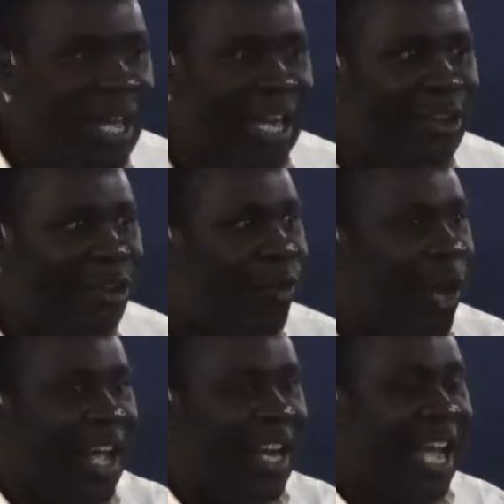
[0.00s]
they were
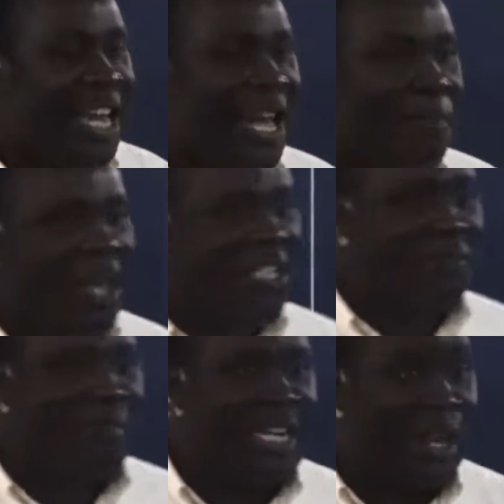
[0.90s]
looking at her in
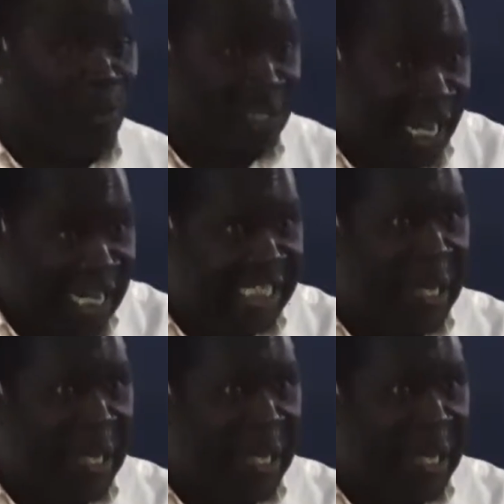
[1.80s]
amazement. I was her